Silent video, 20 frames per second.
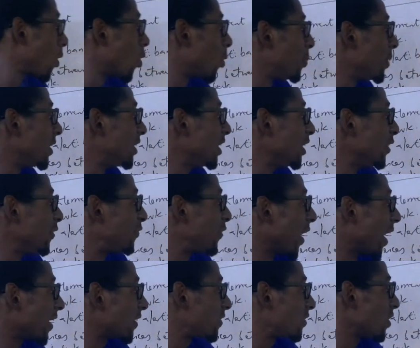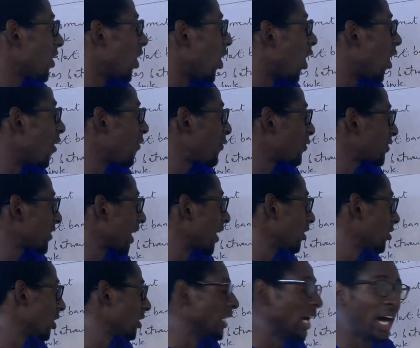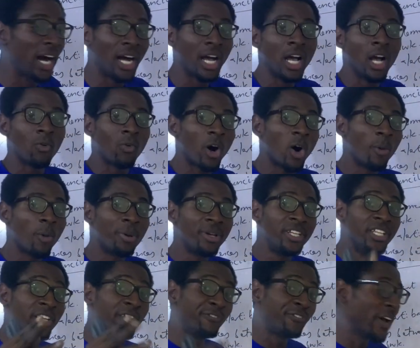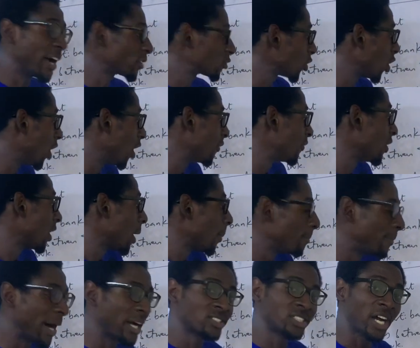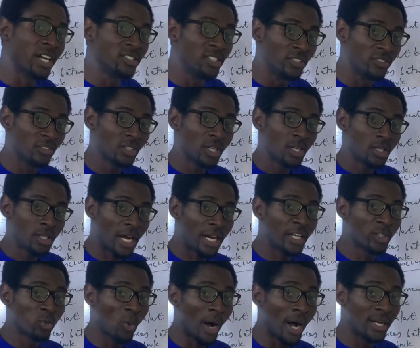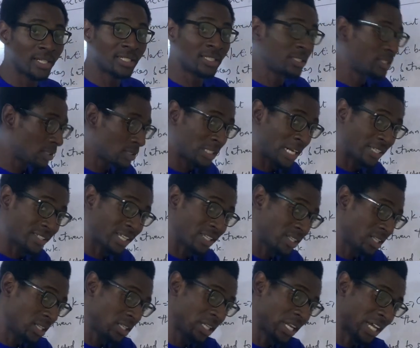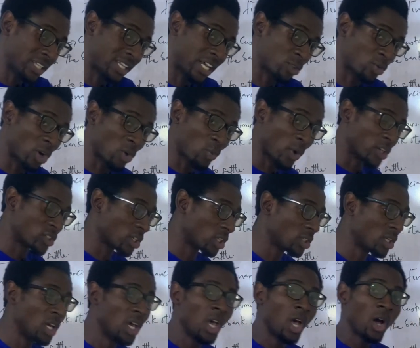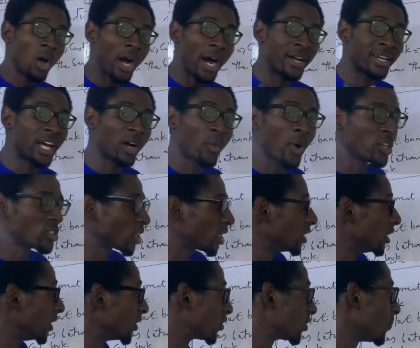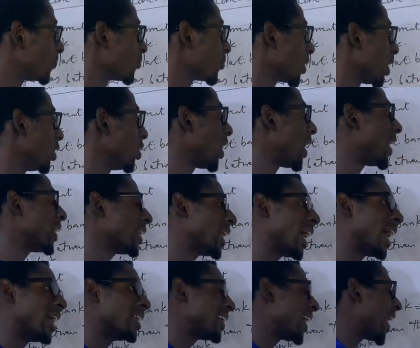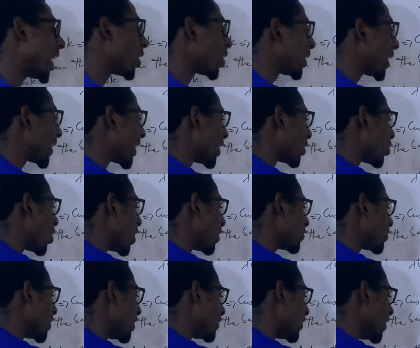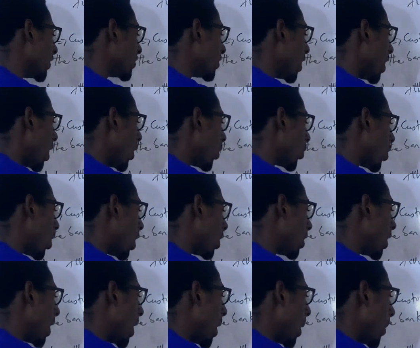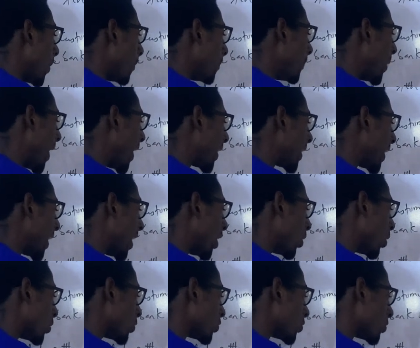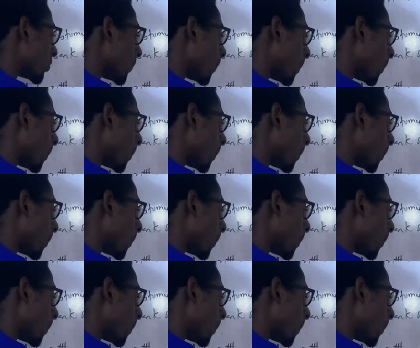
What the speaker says: will be the effect of standing order? What will be the effect of bank charges? That is one. That's one question. Another question is, you know, another error that can cause it is called bank errors.